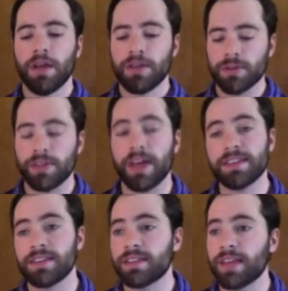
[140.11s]
So that is
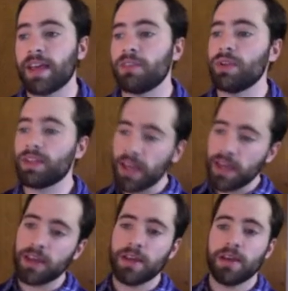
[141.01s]
to say, if we
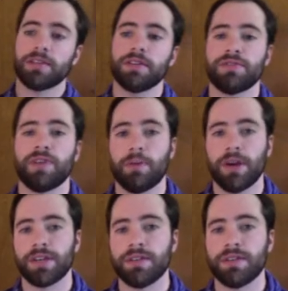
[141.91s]
take such a fibration